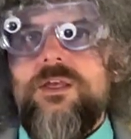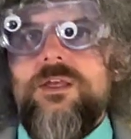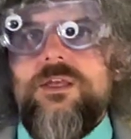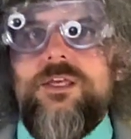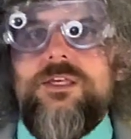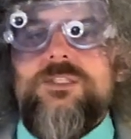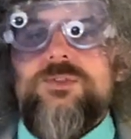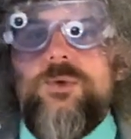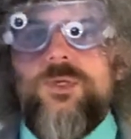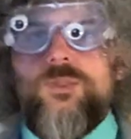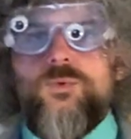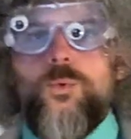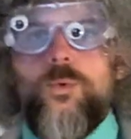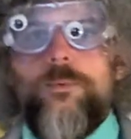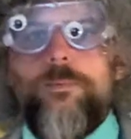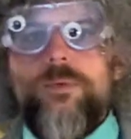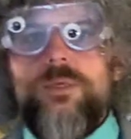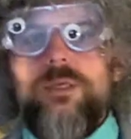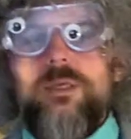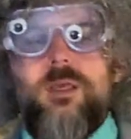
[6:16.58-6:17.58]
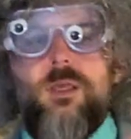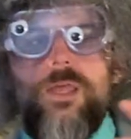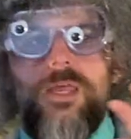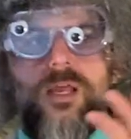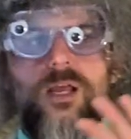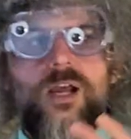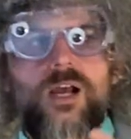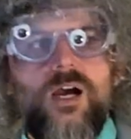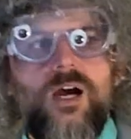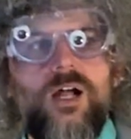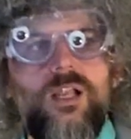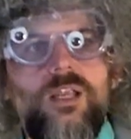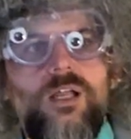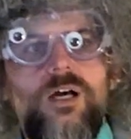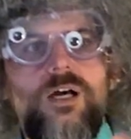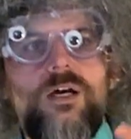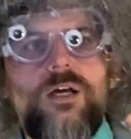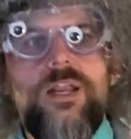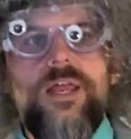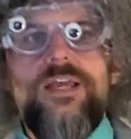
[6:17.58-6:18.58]
It will be a
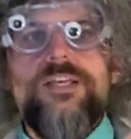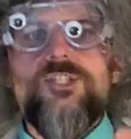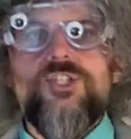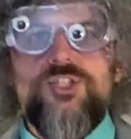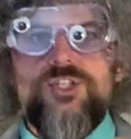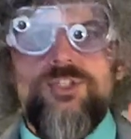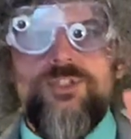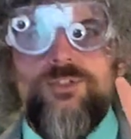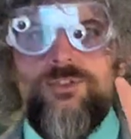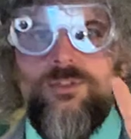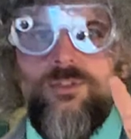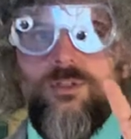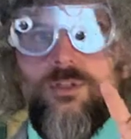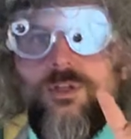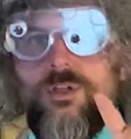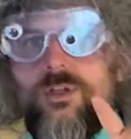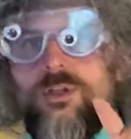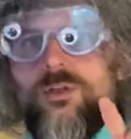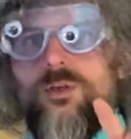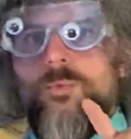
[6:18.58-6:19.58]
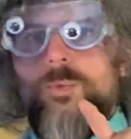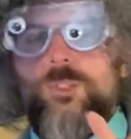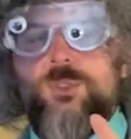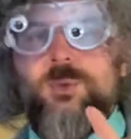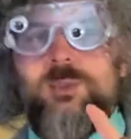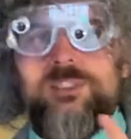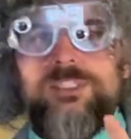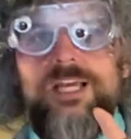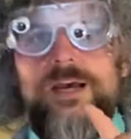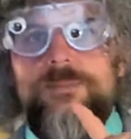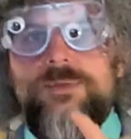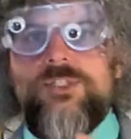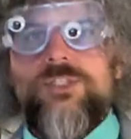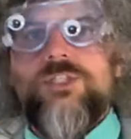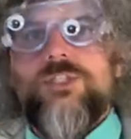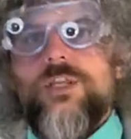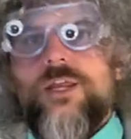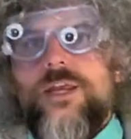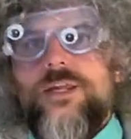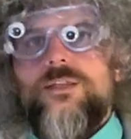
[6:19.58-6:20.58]
coloration which will
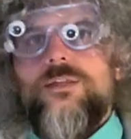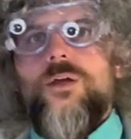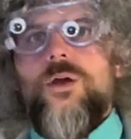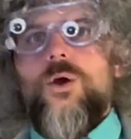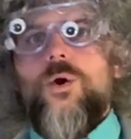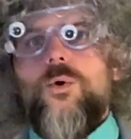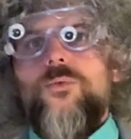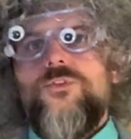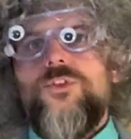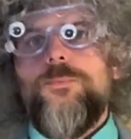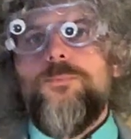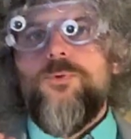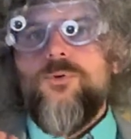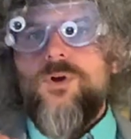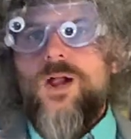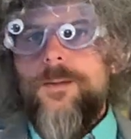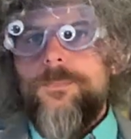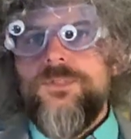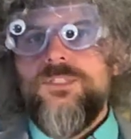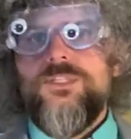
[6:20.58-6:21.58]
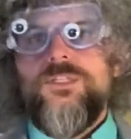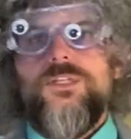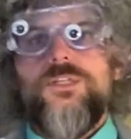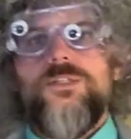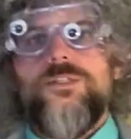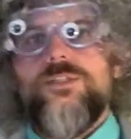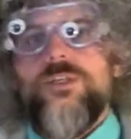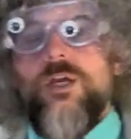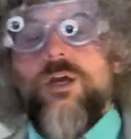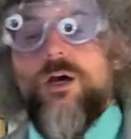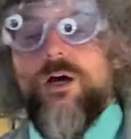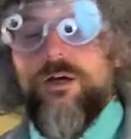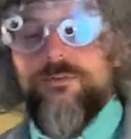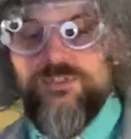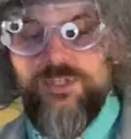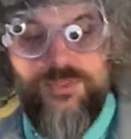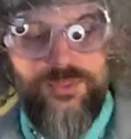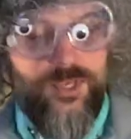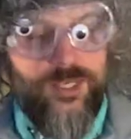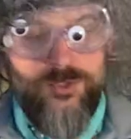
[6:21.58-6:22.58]
demonstrate the properties of
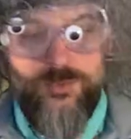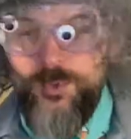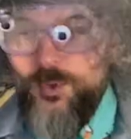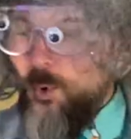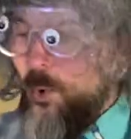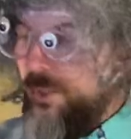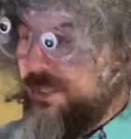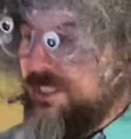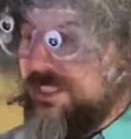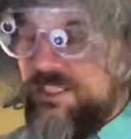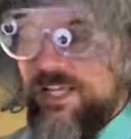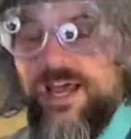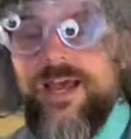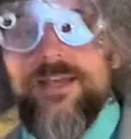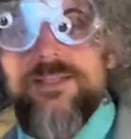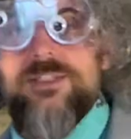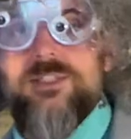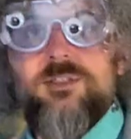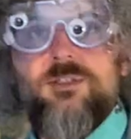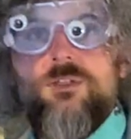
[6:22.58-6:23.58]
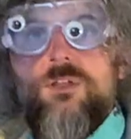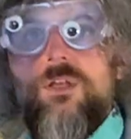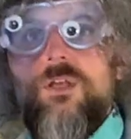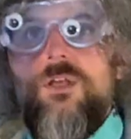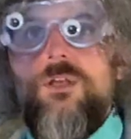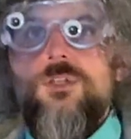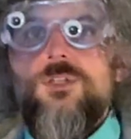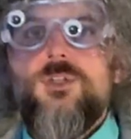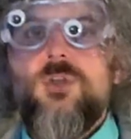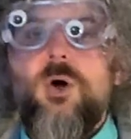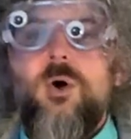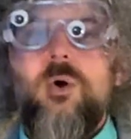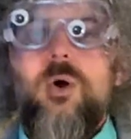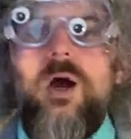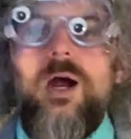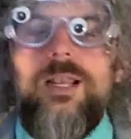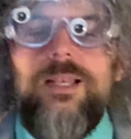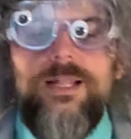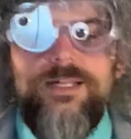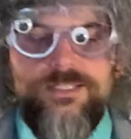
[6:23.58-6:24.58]
the things we're going to test. So
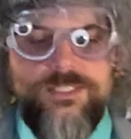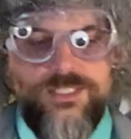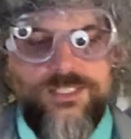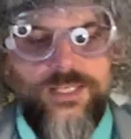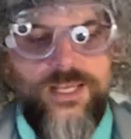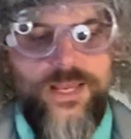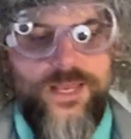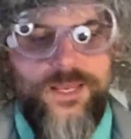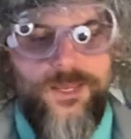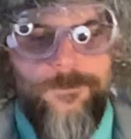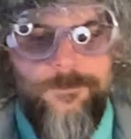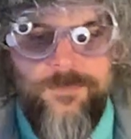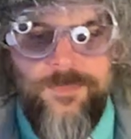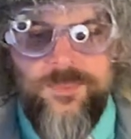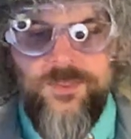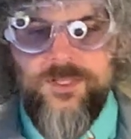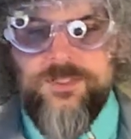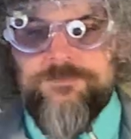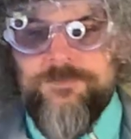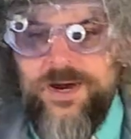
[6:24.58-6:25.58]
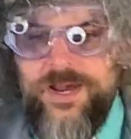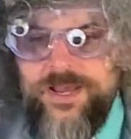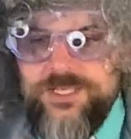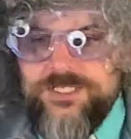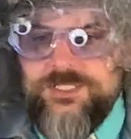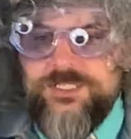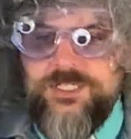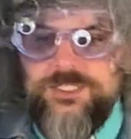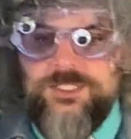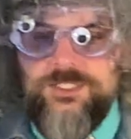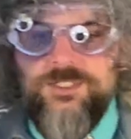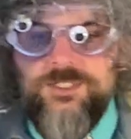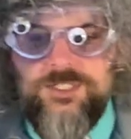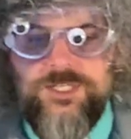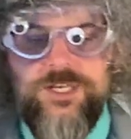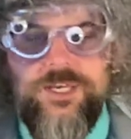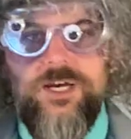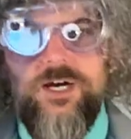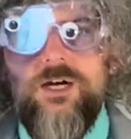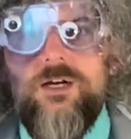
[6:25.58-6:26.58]
let's say that my assistants
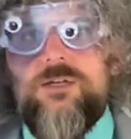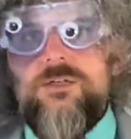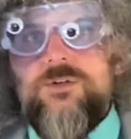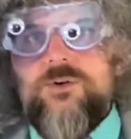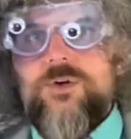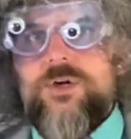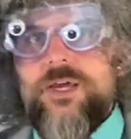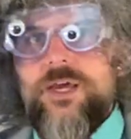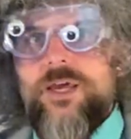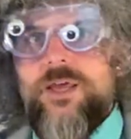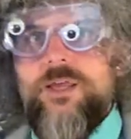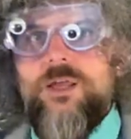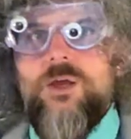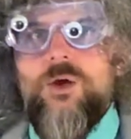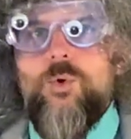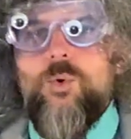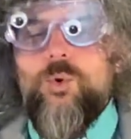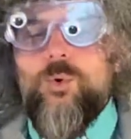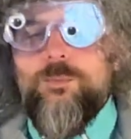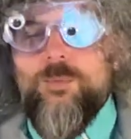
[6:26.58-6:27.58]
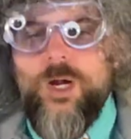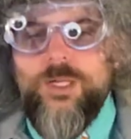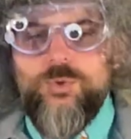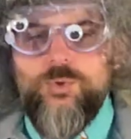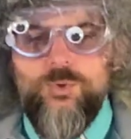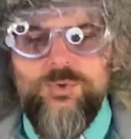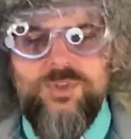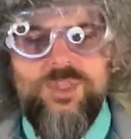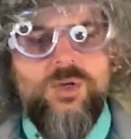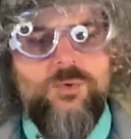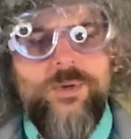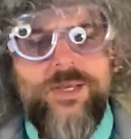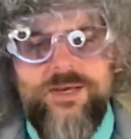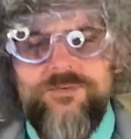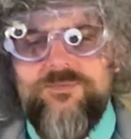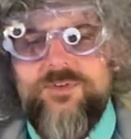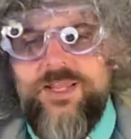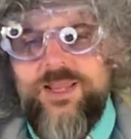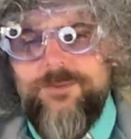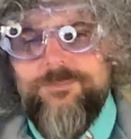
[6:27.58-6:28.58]
here, okay, whom I don't think we have
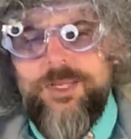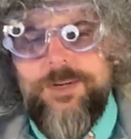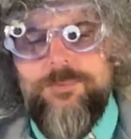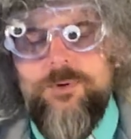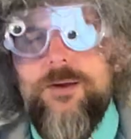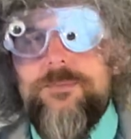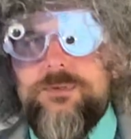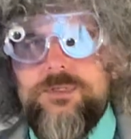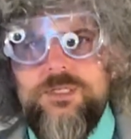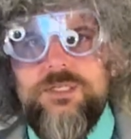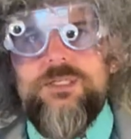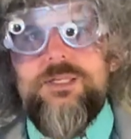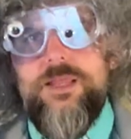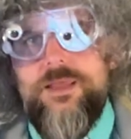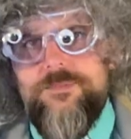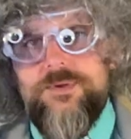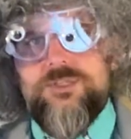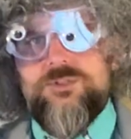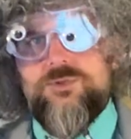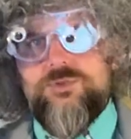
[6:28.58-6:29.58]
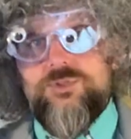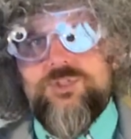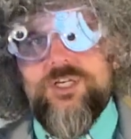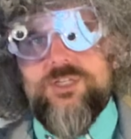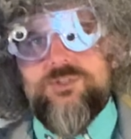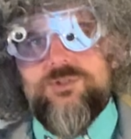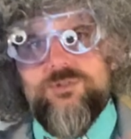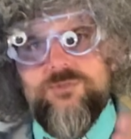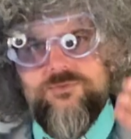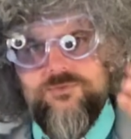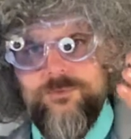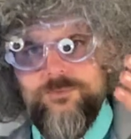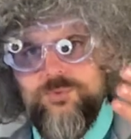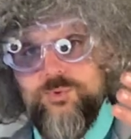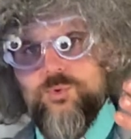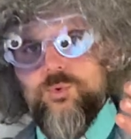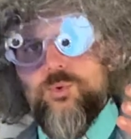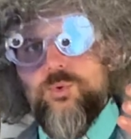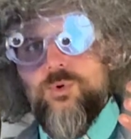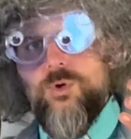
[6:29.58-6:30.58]
named. I probably need naming suggestions from
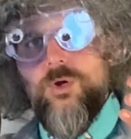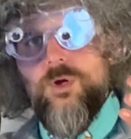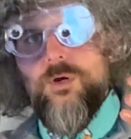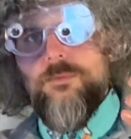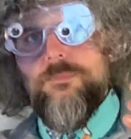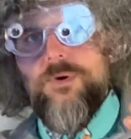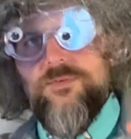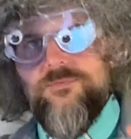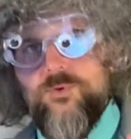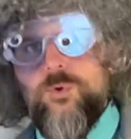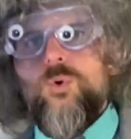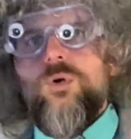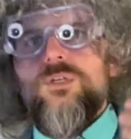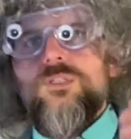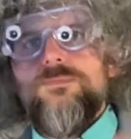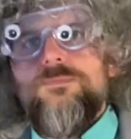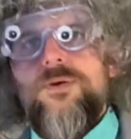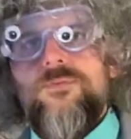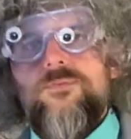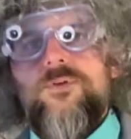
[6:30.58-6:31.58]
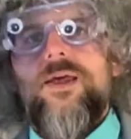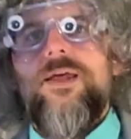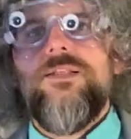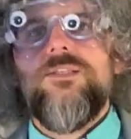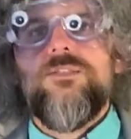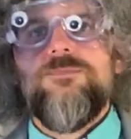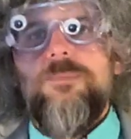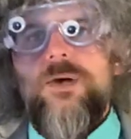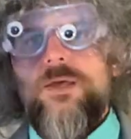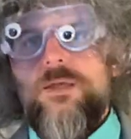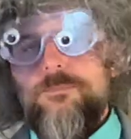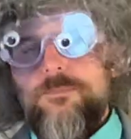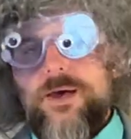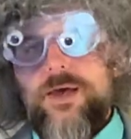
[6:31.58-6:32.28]
you, my viewers, my friends, my